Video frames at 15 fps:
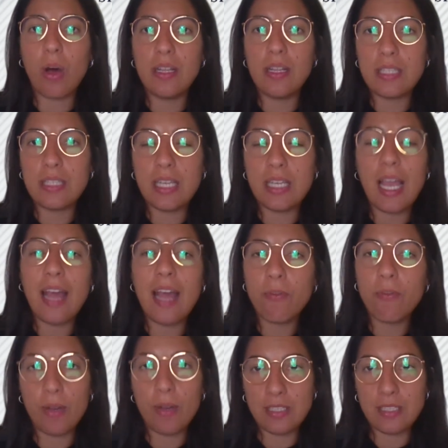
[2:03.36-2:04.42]
quality
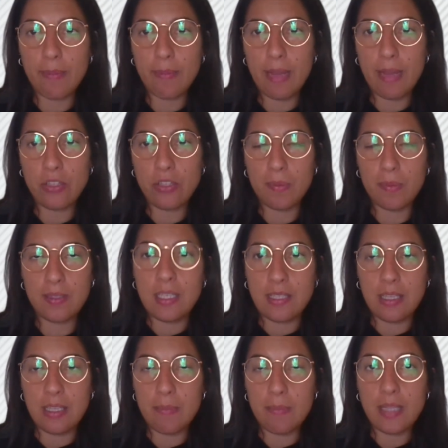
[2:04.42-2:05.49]
and risk management
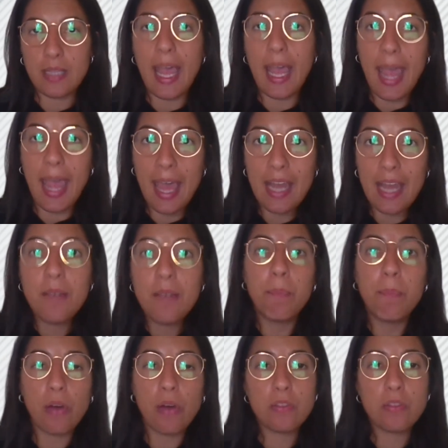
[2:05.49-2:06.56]
systems and
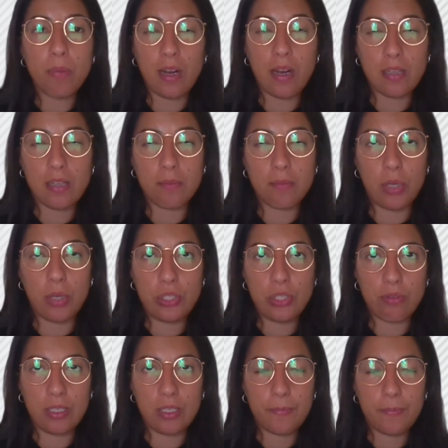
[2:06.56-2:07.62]
post-market
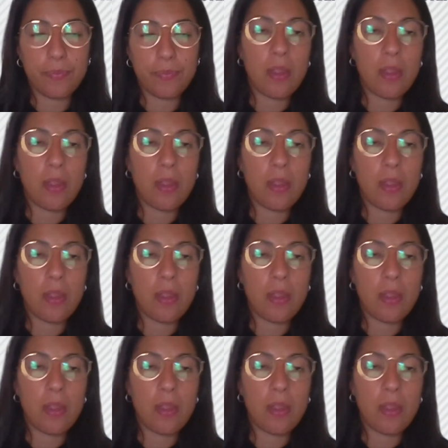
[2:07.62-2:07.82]
monitoring.